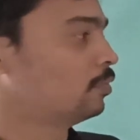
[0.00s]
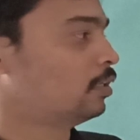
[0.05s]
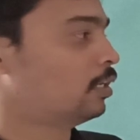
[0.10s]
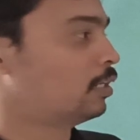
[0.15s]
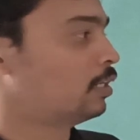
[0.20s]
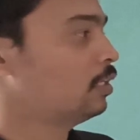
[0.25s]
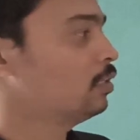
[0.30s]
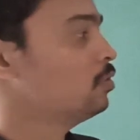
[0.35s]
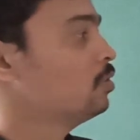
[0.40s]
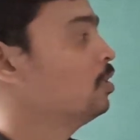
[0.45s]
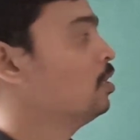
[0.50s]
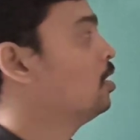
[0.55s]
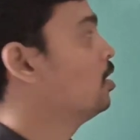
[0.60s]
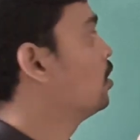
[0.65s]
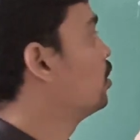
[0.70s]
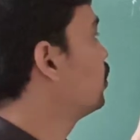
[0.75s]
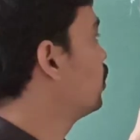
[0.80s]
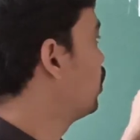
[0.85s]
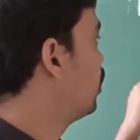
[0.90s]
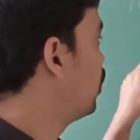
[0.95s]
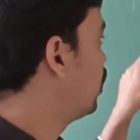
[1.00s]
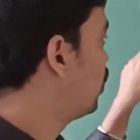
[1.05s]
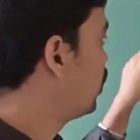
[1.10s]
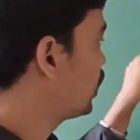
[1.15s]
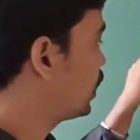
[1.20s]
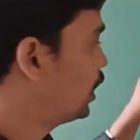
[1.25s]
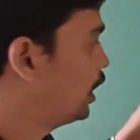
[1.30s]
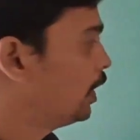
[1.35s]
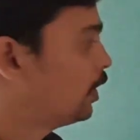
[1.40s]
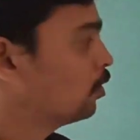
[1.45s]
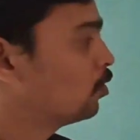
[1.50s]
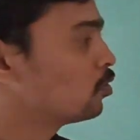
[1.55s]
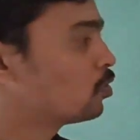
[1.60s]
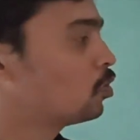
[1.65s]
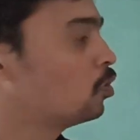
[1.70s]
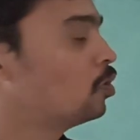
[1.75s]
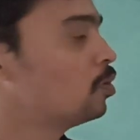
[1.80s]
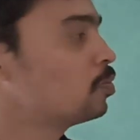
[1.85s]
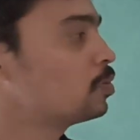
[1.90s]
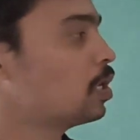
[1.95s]
That is, ketones
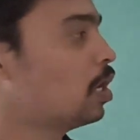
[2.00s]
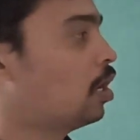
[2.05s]
groups